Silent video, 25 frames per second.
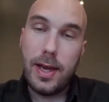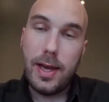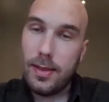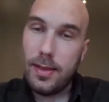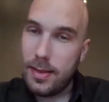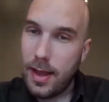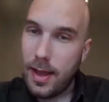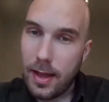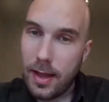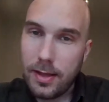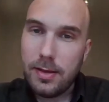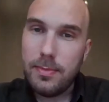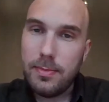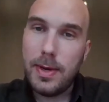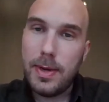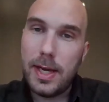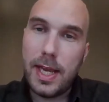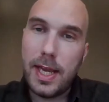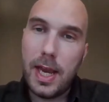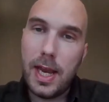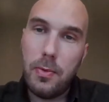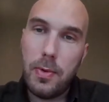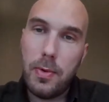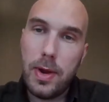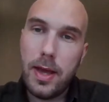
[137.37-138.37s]
When I started
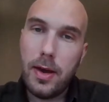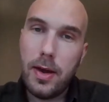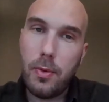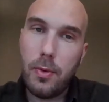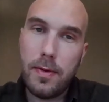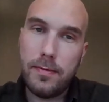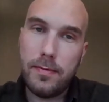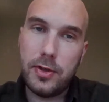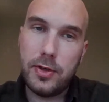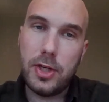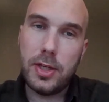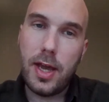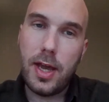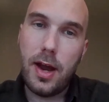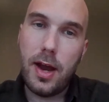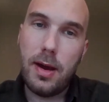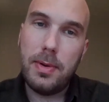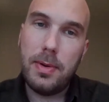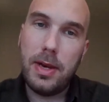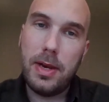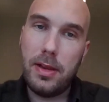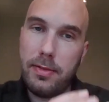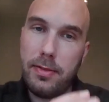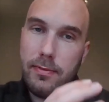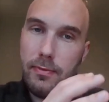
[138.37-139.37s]
my career with
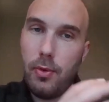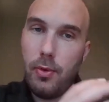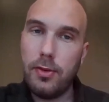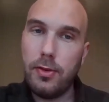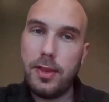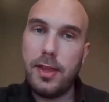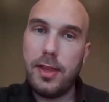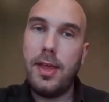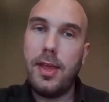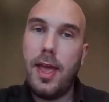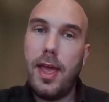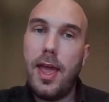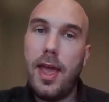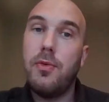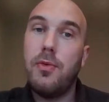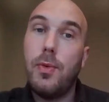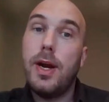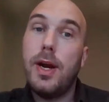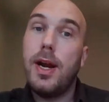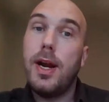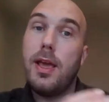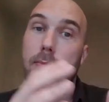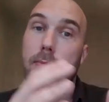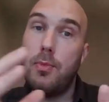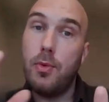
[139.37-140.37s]
General Mills France,
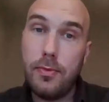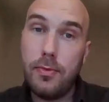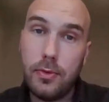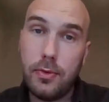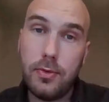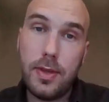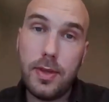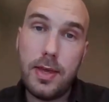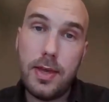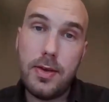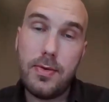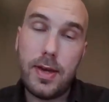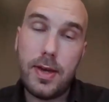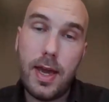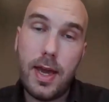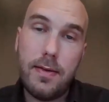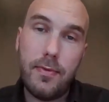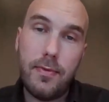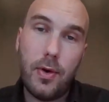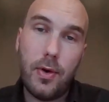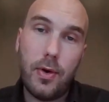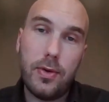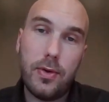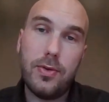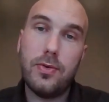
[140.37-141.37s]
and when I moved to the
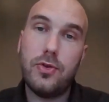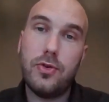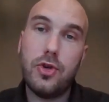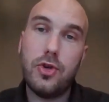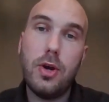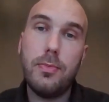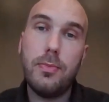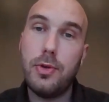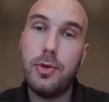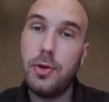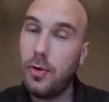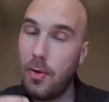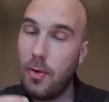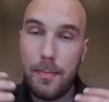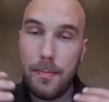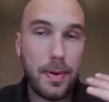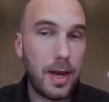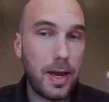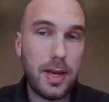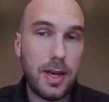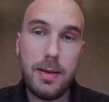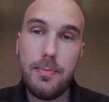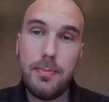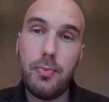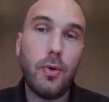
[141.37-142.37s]
UK for a new job, the
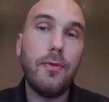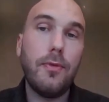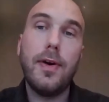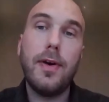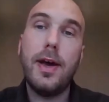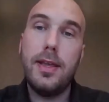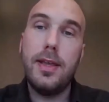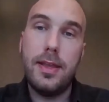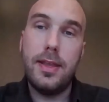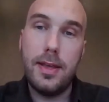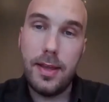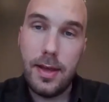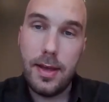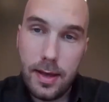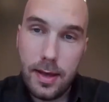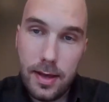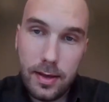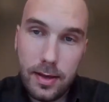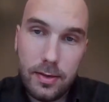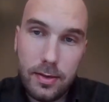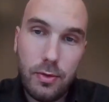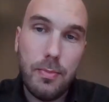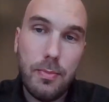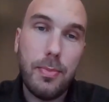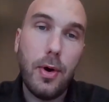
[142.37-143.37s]
company provided
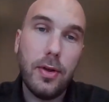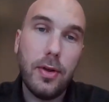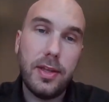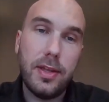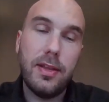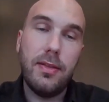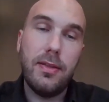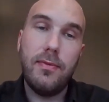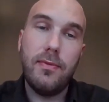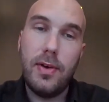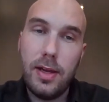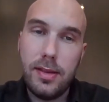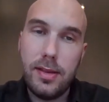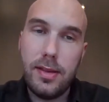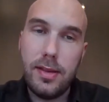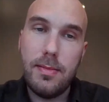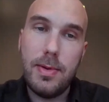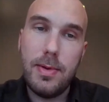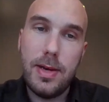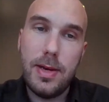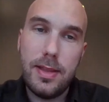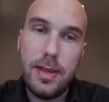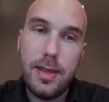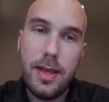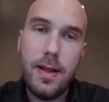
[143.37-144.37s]
support and
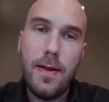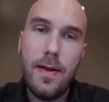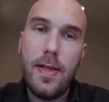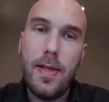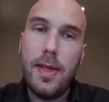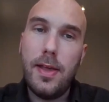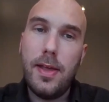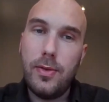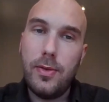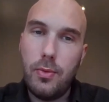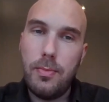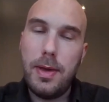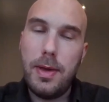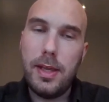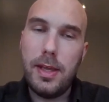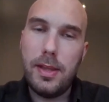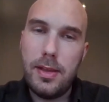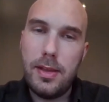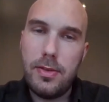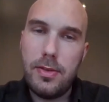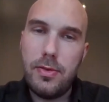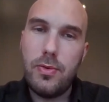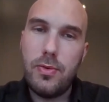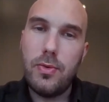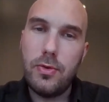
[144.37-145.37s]
flexibility to
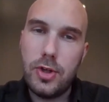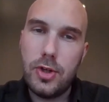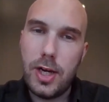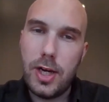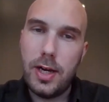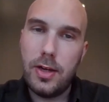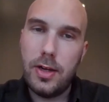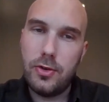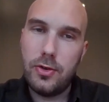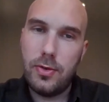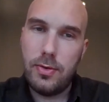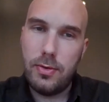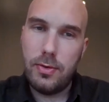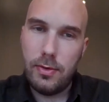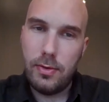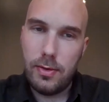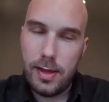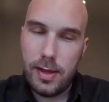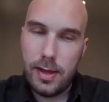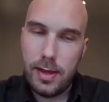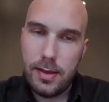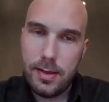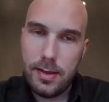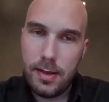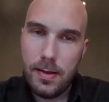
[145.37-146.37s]
make this new challenge a
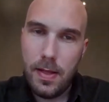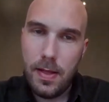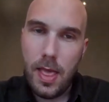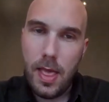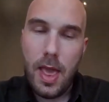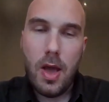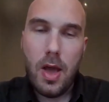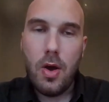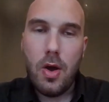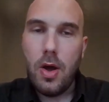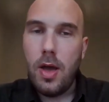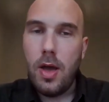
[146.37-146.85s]
success.